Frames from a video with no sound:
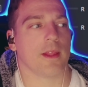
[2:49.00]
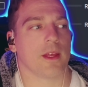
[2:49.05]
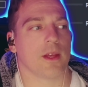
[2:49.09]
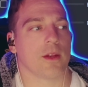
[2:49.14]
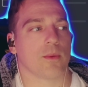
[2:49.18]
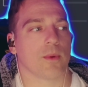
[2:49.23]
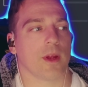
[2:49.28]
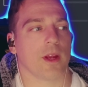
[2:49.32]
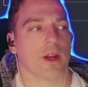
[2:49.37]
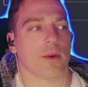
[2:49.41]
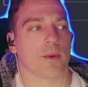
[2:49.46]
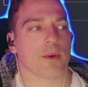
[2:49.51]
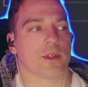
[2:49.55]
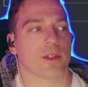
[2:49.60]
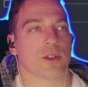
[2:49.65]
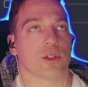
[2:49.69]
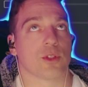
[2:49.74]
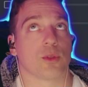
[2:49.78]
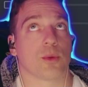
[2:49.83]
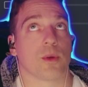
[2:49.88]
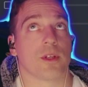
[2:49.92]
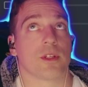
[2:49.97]
then right here where it
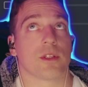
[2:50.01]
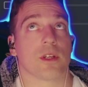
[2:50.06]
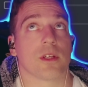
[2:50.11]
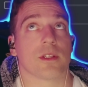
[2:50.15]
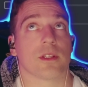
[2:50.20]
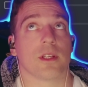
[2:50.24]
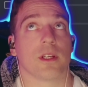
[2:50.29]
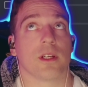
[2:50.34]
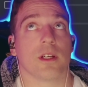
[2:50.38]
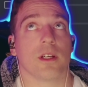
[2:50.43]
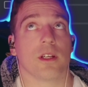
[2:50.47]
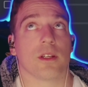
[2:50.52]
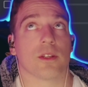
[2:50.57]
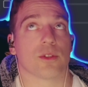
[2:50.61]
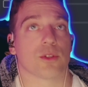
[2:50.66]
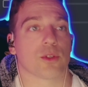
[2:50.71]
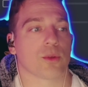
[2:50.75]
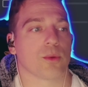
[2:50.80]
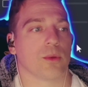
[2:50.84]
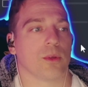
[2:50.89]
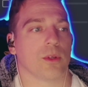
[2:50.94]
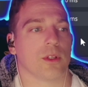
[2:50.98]
says Twitch doesn't hear, you're going
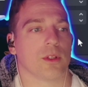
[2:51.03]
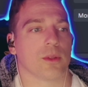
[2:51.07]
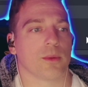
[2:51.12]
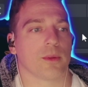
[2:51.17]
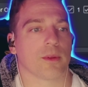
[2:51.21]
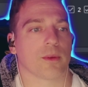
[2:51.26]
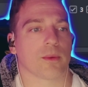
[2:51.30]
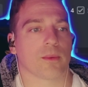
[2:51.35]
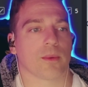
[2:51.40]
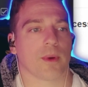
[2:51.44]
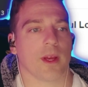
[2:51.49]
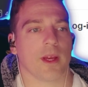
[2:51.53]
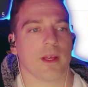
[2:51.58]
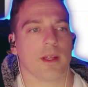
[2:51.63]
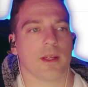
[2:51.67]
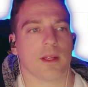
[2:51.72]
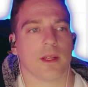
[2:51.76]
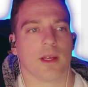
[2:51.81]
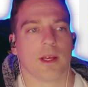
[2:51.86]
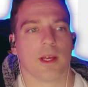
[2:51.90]
to scroll all the way to the right.